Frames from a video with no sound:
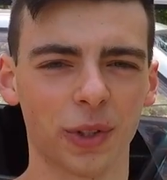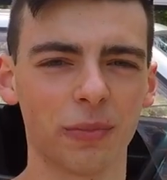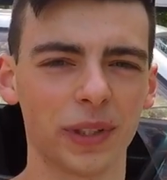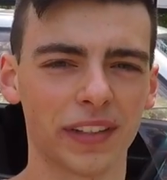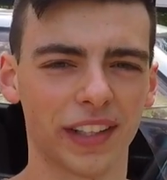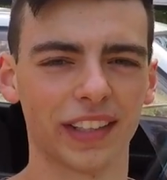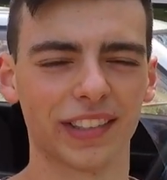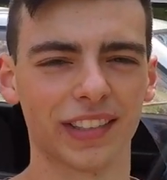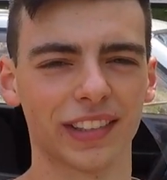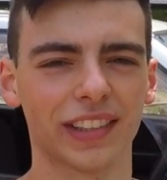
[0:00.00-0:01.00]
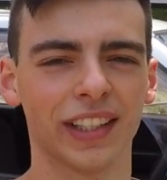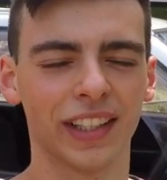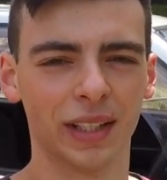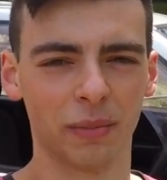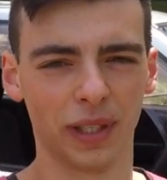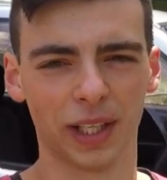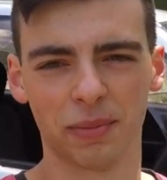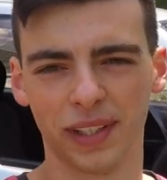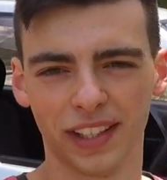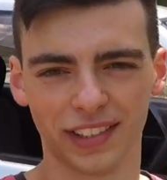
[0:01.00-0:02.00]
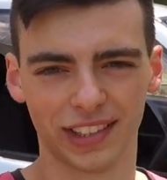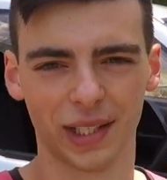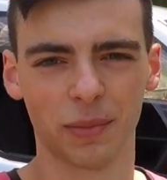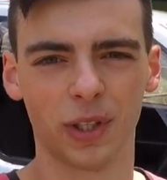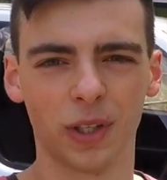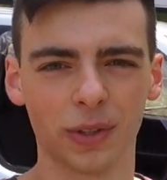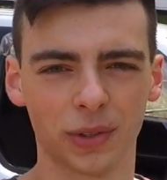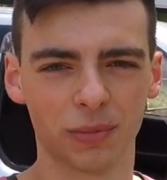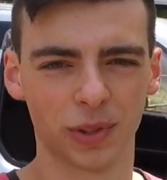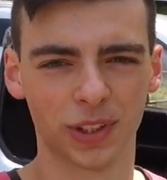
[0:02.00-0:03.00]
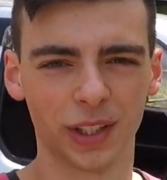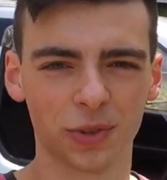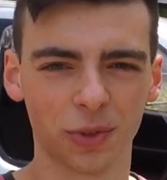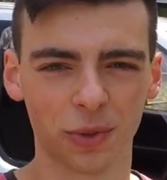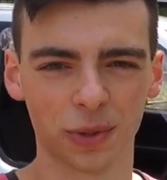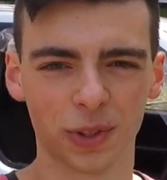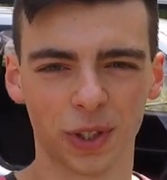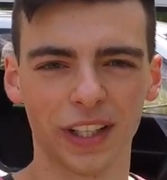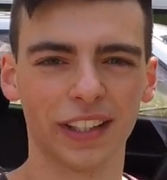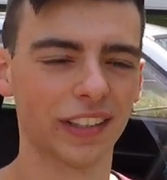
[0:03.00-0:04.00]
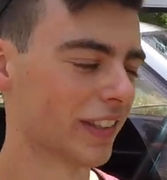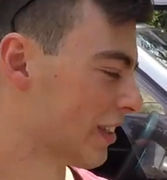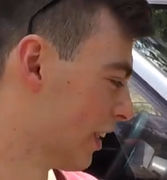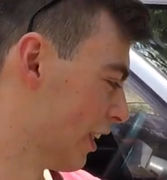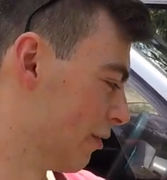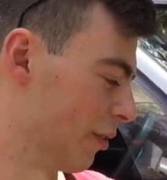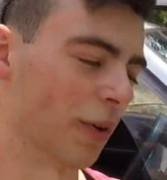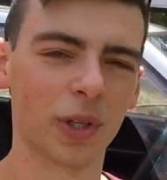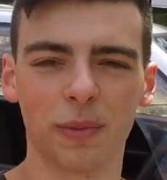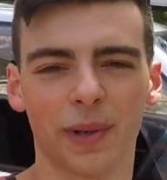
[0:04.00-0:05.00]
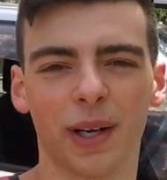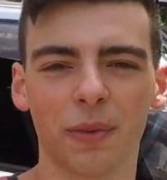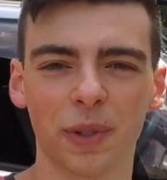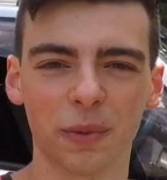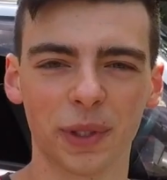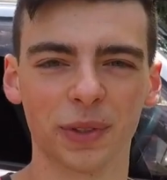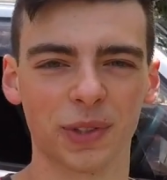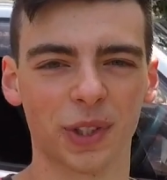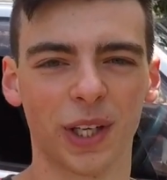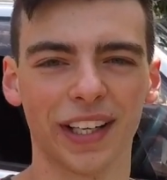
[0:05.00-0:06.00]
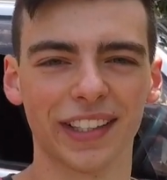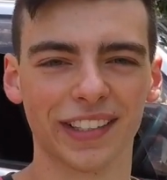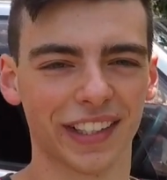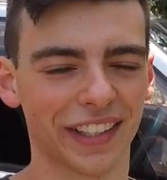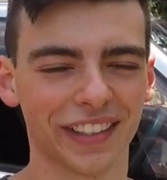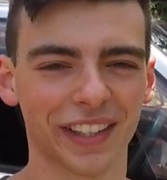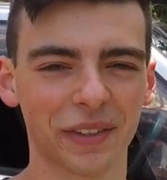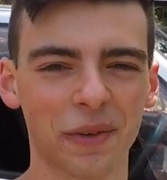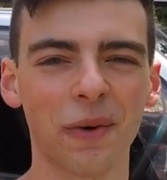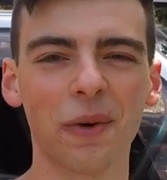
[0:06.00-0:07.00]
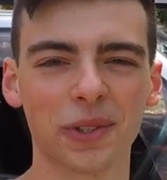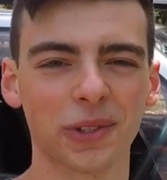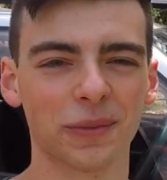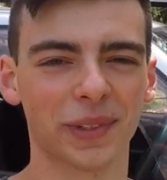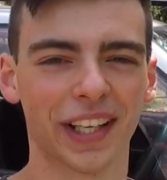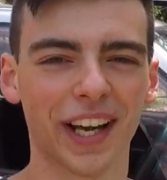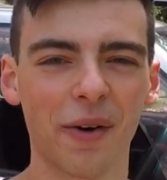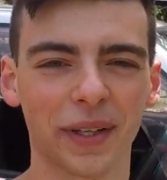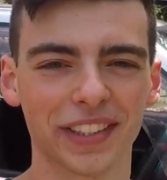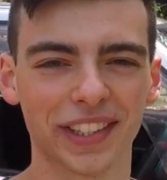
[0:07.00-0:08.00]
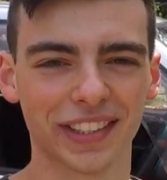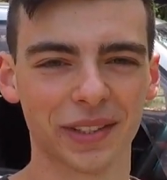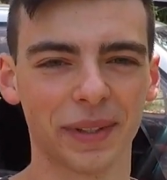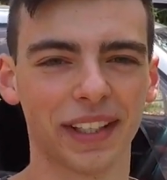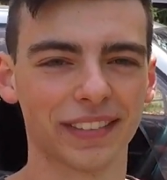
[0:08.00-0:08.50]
big thanks to Black Bear, Sam Miles and Prestige Auto and Tyres for hooking me up with the wheels and tyres. I think they look awesome and I can't wait to test them out.